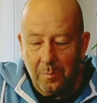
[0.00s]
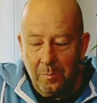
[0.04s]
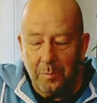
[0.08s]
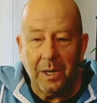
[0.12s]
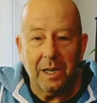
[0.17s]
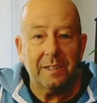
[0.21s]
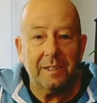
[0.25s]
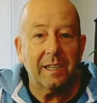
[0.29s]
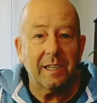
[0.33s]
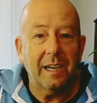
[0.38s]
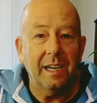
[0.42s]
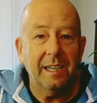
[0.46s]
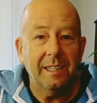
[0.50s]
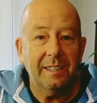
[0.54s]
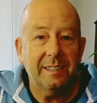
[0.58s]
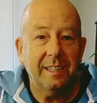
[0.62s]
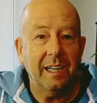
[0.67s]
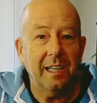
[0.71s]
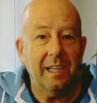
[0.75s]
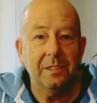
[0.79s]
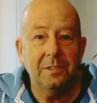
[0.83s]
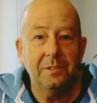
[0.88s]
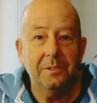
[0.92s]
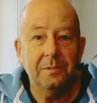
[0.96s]
but I
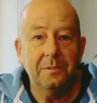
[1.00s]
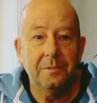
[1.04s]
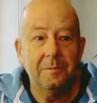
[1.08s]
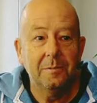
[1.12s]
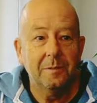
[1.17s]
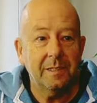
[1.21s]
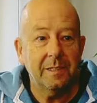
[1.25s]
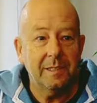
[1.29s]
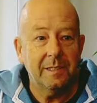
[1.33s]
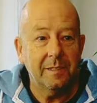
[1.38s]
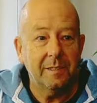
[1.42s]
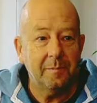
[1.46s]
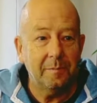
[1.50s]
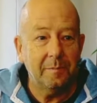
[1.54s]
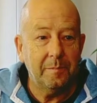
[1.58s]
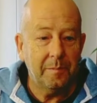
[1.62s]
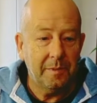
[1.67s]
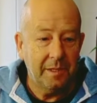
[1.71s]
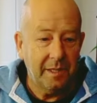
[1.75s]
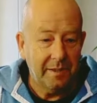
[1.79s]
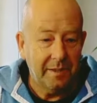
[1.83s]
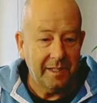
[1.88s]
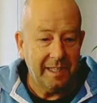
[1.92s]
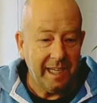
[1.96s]
tell you
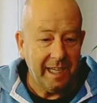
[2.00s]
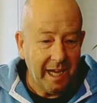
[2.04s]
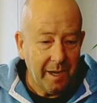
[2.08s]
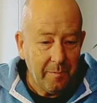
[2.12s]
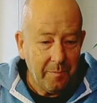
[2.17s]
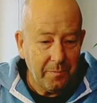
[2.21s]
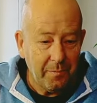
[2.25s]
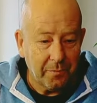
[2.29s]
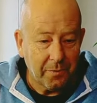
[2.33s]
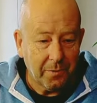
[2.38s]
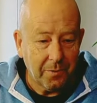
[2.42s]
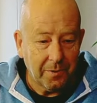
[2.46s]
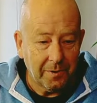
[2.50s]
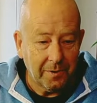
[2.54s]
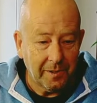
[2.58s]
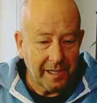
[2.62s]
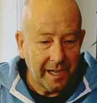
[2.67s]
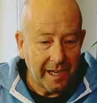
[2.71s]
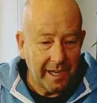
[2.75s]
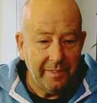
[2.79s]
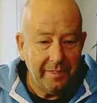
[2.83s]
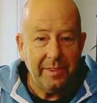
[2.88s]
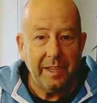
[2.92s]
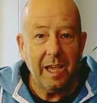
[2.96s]
um, the
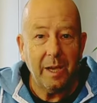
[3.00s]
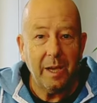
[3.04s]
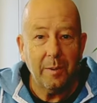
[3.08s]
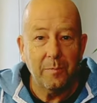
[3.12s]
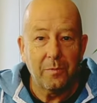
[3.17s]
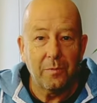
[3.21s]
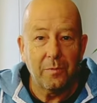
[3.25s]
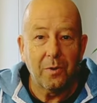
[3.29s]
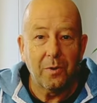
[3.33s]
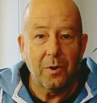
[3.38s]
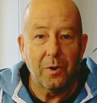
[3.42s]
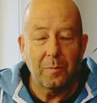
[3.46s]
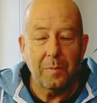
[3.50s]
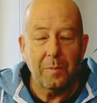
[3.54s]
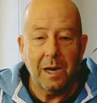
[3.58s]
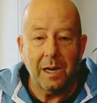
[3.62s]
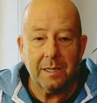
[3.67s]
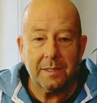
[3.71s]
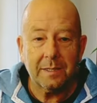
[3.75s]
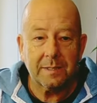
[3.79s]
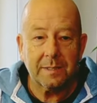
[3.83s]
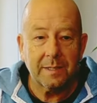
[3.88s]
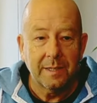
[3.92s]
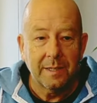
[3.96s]
M4 and the M4
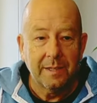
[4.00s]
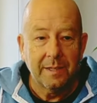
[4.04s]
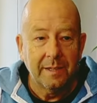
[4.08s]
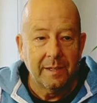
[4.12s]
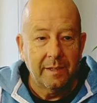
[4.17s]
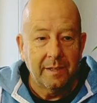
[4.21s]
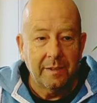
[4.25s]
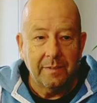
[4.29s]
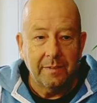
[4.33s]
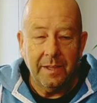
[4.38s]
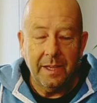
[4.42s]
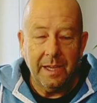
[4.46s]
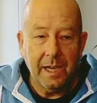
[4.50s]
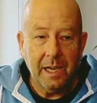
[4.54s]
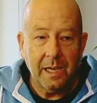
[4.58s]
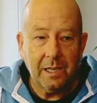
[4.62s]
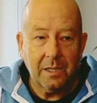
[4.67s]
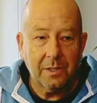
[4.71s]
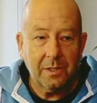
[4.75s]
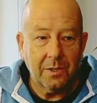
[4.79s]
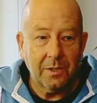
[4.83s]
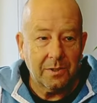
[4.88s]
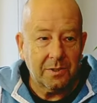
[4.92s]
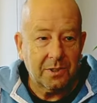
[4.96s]
Max they are
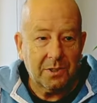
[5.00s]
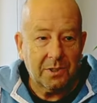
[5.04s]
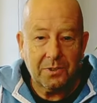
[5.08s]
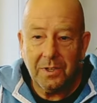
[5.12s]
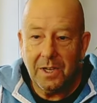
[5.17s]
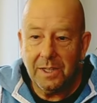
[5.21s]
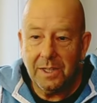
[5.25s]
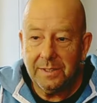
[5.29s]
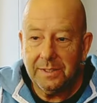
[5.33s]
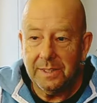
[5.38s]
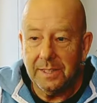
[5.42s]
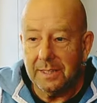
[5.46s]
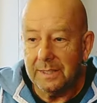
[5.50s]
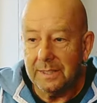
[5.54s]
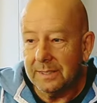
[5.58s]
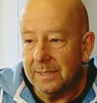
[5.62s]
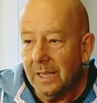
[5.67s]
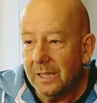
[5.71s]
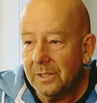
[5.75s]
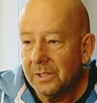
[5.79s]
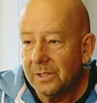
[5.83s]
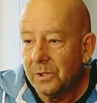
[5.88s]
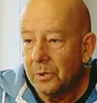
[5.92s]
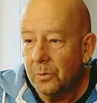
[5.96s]
constructed in
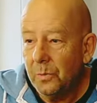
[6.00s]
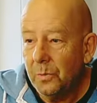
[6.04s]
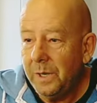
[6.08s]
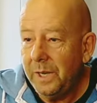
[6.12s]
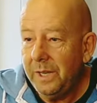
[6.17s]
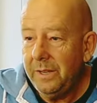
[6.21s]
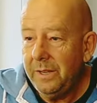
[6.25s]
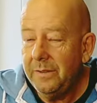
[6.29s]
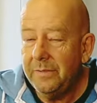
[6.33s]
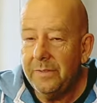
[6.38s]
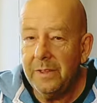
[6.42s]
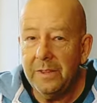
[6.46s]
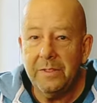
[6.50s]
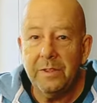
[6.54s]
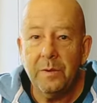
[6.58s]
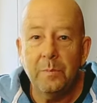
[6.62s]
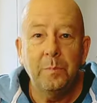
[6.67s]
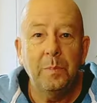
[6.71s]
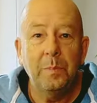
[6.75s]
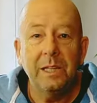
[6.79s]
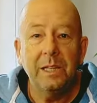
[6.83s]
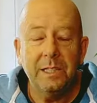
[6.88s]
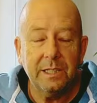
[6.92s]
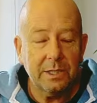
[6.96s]
such a way that the
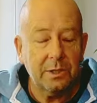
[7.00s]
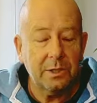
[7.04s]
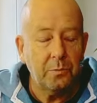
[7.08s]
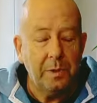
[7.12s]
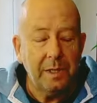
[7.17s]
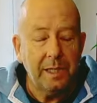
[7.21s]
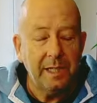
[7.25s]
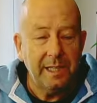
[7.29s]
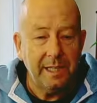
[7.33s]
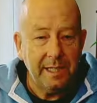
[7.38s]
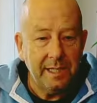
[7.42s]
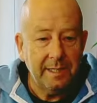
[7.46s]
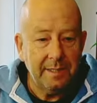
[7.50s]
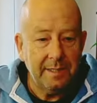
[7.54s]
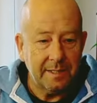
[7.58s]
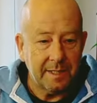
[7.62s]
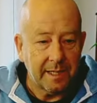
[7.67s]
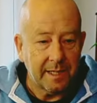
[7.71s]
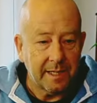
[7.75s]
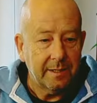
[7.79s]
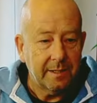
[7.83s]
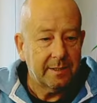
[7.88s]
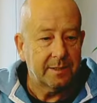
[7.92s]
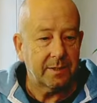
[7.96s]
build is really
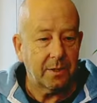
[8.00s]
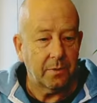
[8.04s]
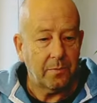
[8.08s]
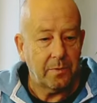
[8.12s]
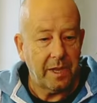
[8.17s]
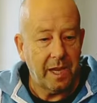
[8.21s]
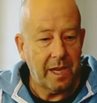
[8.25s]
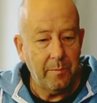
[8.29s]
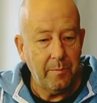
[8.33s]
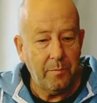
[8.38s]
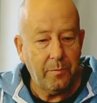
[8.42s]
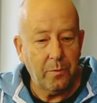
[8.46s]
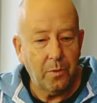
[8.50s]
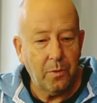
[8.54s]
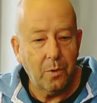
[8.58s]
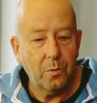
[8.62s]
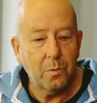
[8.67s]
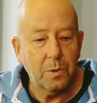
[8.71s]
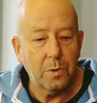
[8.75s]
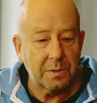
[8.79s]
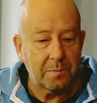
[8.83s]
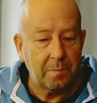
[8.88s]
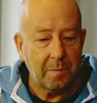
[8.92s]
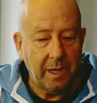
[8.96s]
easy so the M4
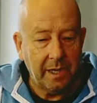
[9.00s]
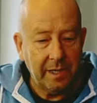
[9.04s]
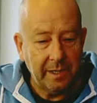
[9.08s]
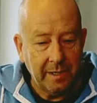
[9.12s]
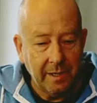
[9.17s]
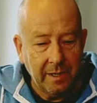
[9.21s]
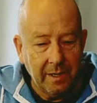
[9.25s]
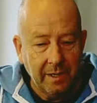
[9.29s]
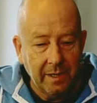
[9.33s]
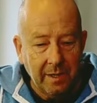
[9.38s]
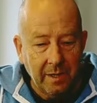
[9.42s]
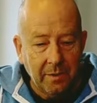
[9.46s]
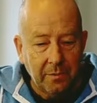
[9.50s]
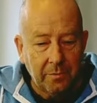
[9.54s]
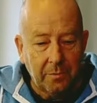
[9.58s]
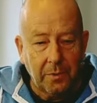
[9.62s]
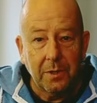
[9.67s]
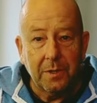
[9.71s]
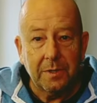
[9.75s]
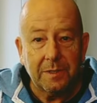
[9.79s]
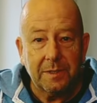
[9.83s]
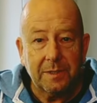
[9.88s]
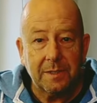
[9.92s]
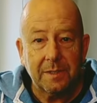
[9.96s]
was my
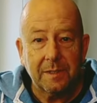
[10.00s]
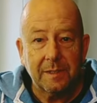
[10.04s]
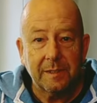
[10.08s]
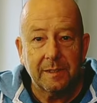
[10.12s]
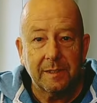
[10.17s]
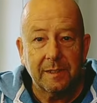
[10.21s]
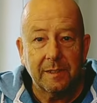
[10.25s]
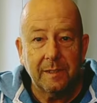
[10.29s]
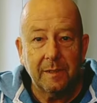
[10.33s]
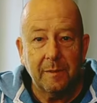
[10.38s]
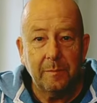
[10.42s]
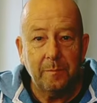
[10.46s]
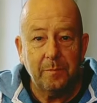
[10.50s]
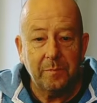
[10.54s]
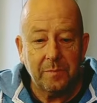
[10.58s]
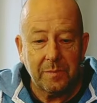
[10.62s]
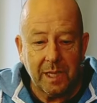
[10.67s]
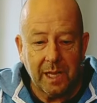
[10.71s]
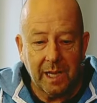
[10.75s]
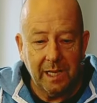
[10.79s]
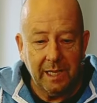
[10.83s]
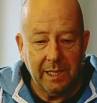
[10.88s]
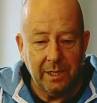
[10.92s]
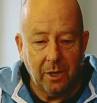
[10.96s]
first um,
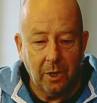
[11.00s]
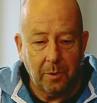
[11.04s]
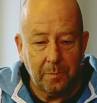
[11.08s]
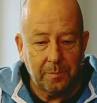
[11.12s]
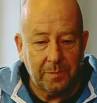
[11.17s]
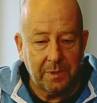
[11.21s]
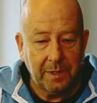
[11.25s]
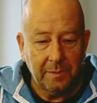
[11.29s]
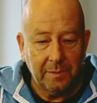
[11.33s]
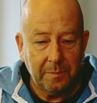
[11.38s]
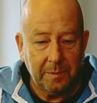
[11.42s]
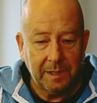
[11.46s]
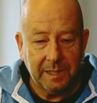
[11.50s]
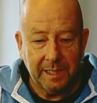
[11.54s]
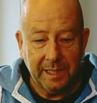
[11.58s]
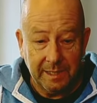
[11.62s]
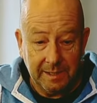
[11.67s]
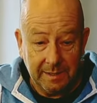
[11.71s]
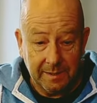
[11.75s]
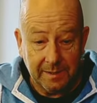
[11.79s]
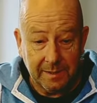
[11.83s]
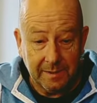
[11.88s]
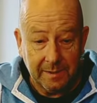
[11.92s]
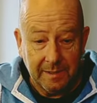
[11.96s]
helicopter
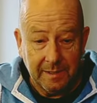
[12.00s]
kit